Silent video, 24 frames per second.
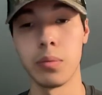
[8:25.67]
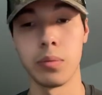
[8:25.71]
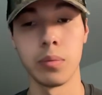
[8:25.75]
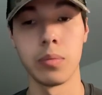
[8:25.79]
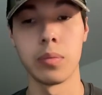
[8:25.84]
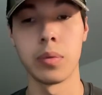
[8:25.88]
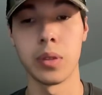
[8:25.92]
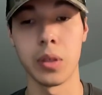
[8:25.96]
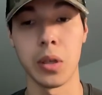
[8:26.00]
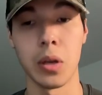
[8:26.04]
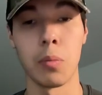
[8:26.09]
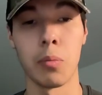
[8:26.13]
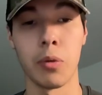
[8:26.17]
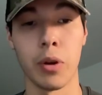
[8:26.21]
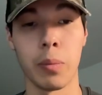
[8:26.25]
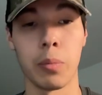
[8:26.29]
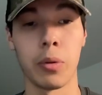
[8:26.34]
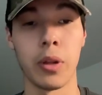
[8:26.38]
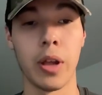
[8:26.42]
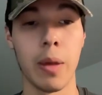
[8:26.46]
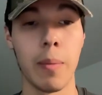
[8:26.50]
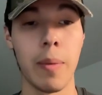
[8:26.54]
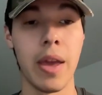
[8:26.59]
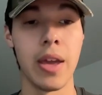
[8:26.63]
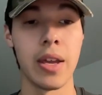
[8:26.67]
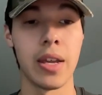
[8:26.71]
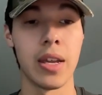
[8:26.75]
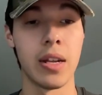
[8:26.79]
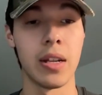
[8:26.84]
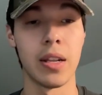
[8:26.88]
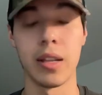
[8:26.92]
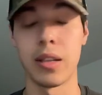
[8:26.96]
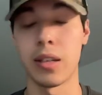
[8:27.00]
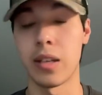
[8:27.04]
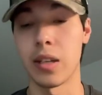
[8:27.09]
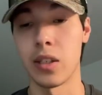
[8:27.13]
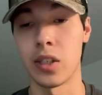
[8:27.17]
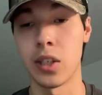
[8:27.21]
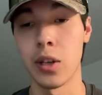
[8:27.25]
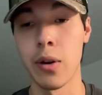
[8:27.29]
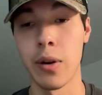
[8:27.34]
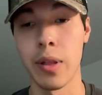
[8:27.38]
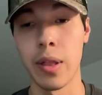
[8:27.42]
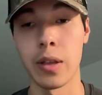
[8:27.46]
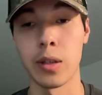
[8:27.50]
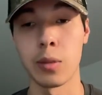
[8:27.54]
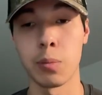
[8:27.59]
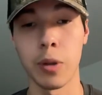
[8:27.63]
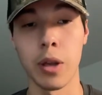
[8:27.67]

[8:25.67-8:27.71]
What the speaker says: It's going to bring playmaking, considering they've